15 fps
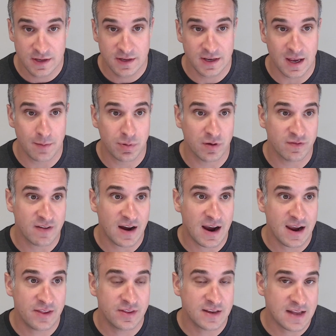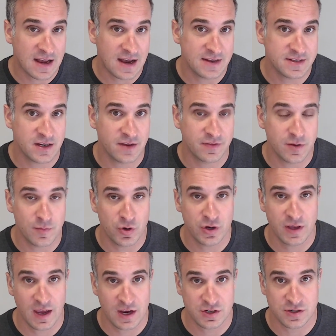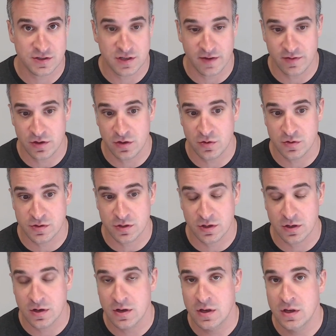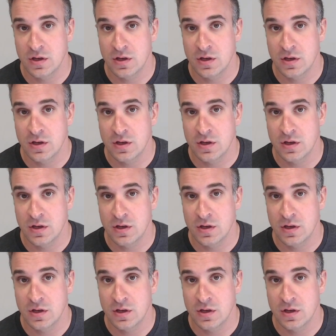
can provide the content of communications of a user